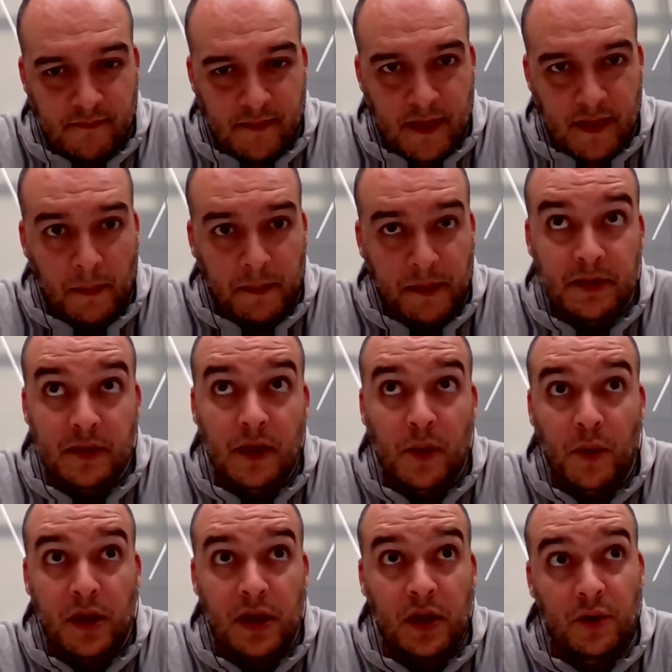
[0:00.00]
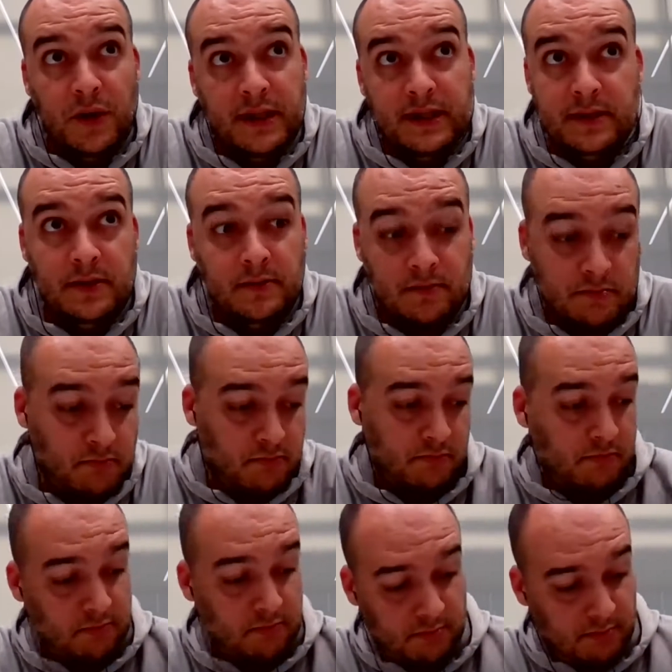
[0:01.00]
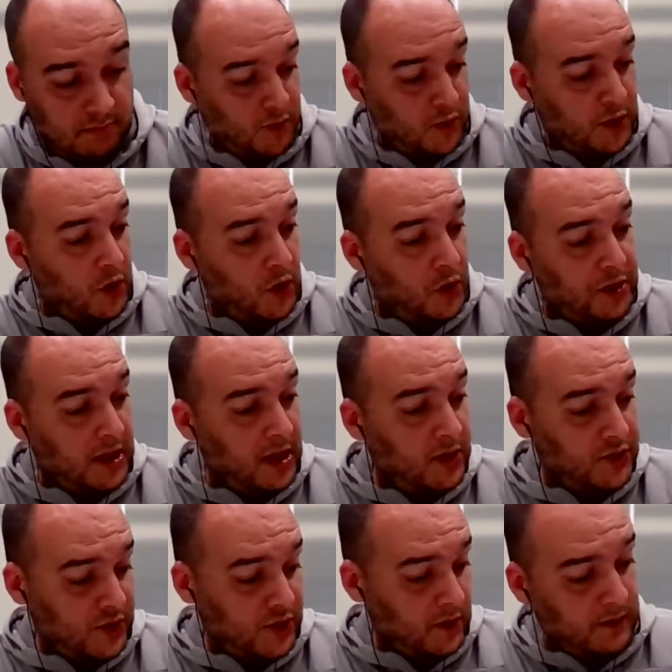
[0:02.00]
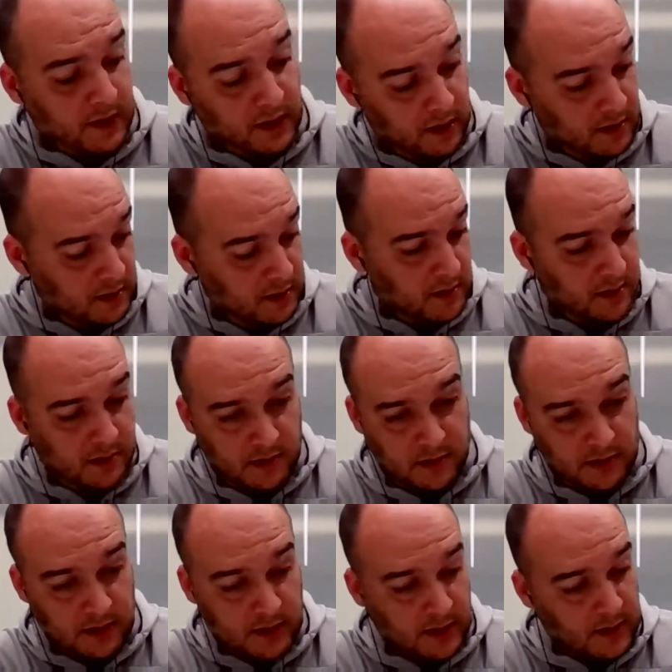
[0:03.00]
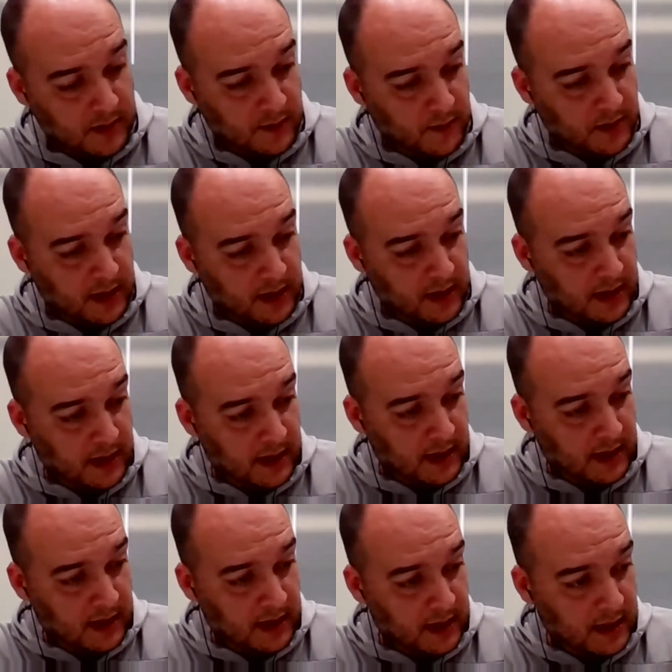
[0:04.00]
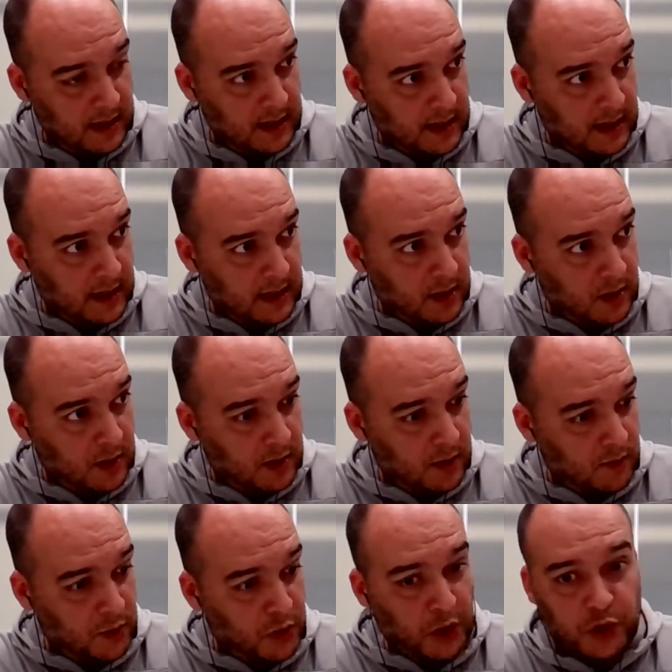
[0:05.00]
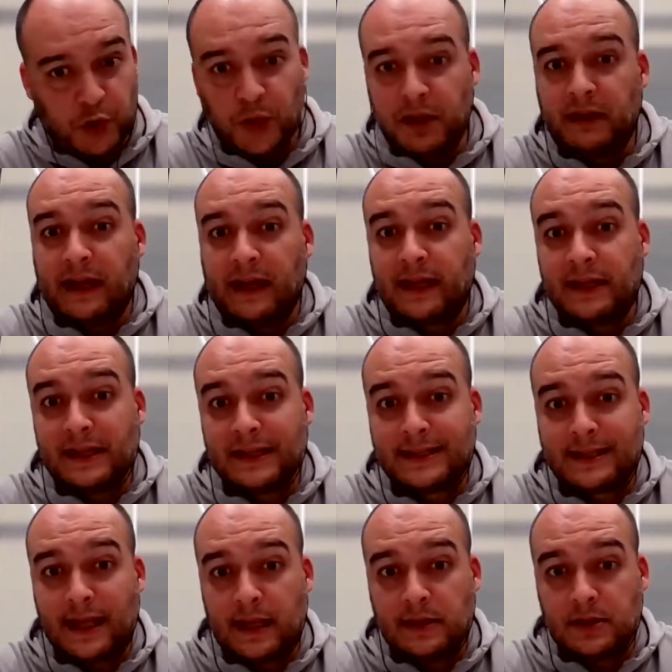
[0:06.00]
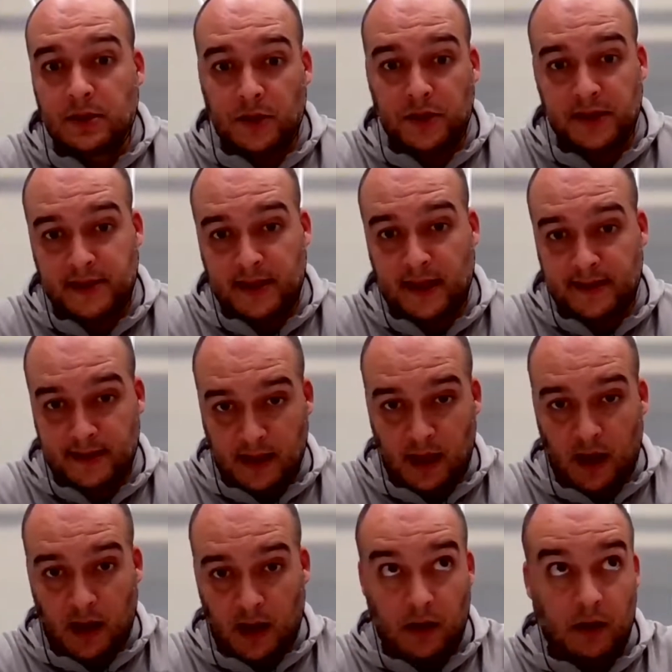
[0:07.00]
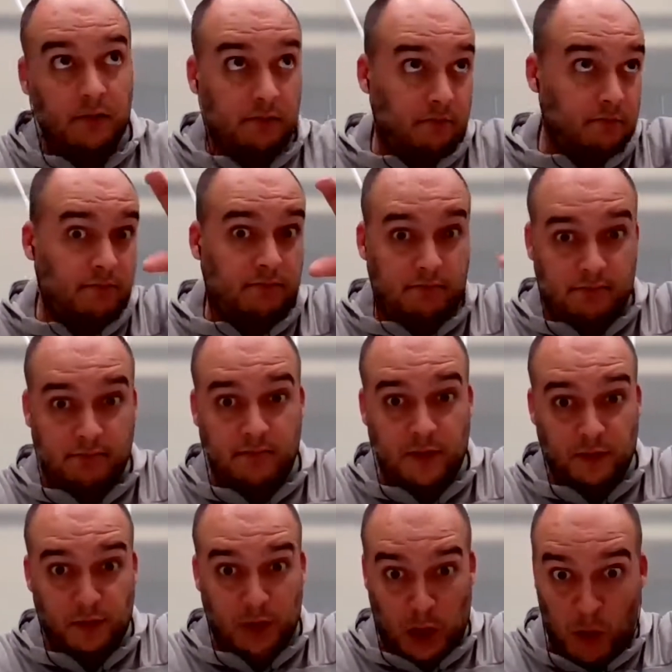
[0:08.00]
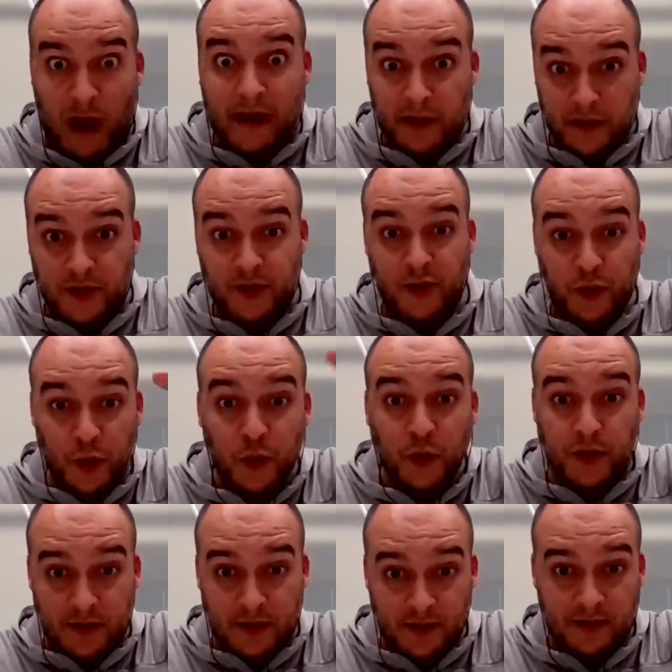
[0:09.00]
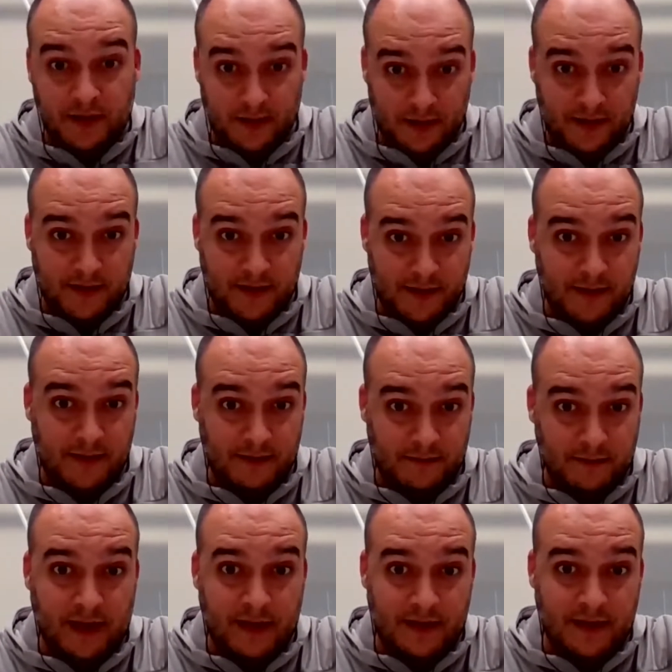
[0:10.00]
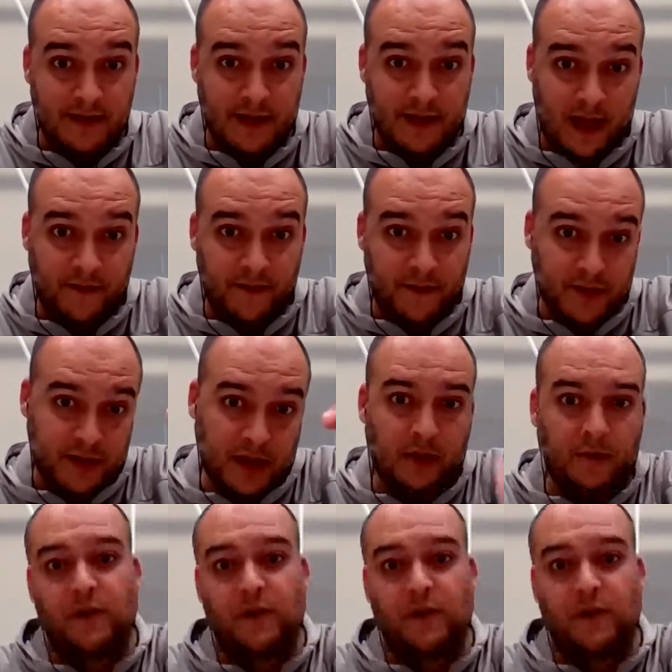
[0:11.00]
Yeah, but here we know the injury. We not do it like in the States. The States, they are required to do it, right? They have to say